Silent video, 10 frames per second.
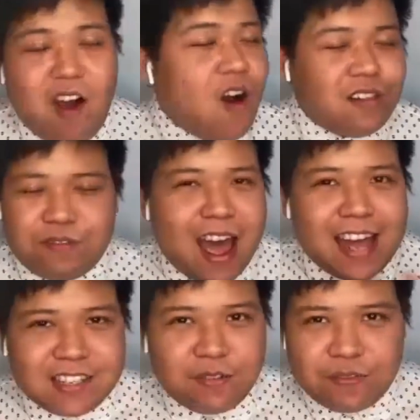all the
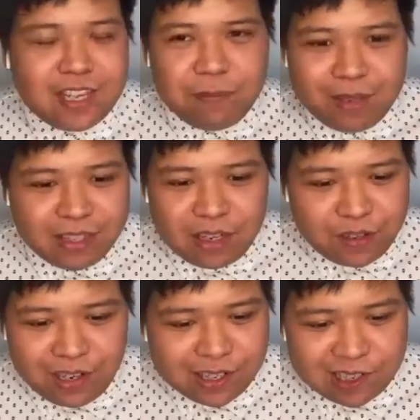fans are keeping their
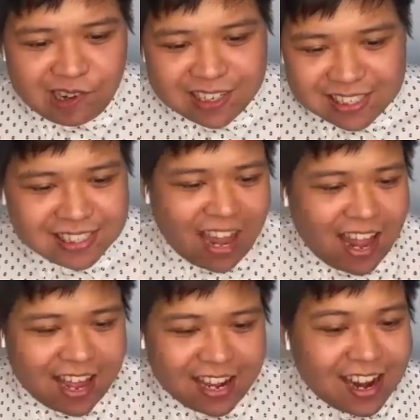fingers crossed
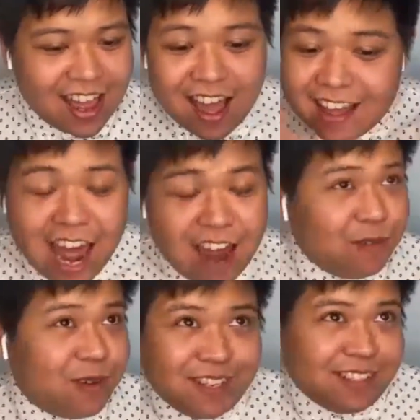and
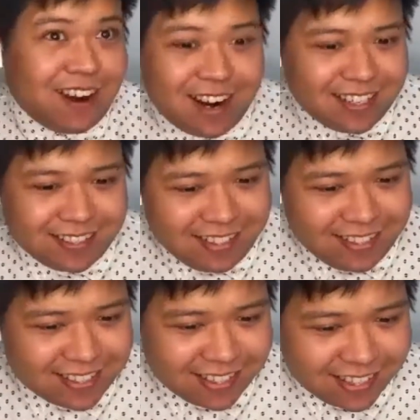everyone's got their eyes on
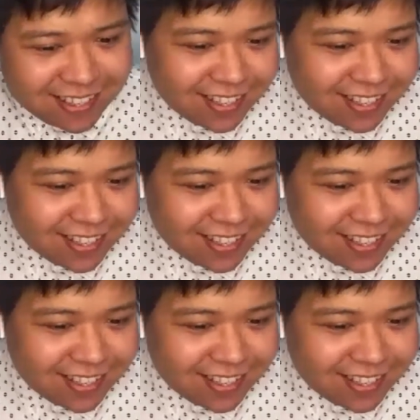you. So